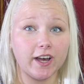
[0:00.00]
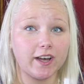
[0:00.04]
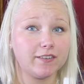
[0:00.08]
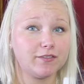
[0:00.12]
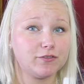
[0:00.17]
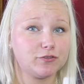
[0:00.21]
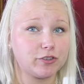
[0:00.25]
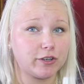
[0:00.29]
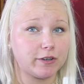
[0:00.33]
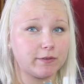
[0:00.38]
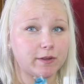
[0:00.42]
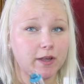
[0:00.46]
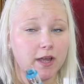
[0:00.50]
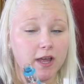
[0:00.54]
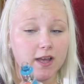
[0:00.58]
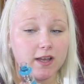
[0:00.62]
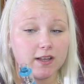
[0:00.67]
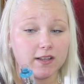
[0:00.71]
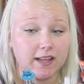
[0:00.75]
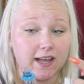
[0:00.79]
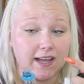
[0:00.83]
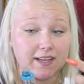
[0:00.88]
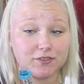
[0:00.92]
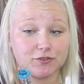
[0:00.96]
of drip
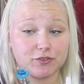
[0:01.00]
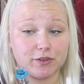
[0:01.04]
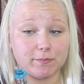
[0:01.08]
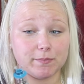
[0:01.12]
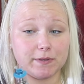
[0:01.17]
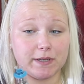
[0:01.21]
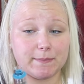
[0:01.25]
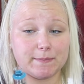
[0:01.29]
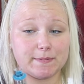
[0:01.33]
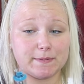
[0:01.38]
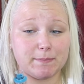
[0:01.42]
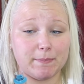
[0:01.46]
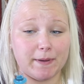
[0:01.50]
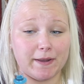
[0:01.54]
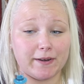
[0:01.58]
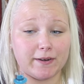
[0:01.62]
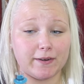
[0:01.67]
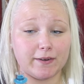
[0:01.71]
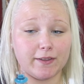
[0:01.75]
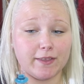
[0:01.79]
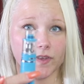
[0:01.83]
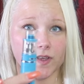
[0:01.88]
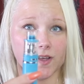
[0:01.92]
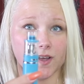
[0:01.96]
glass drip tips
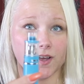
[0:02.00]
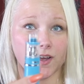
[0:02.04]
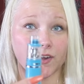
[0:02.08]
better.